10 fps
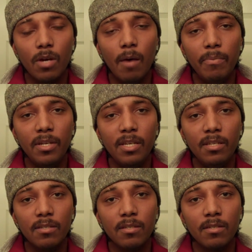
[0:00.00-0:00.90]

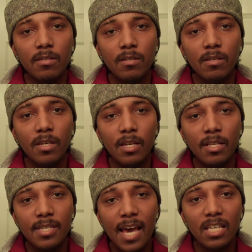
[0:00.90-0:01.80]
companies getting
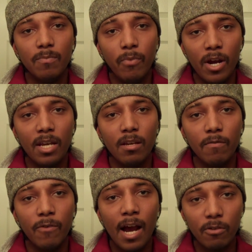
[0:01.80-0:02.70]
a tax break
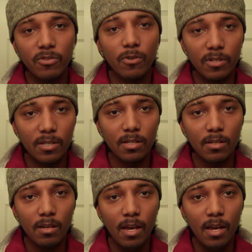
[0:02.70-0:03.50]
for outsourcing.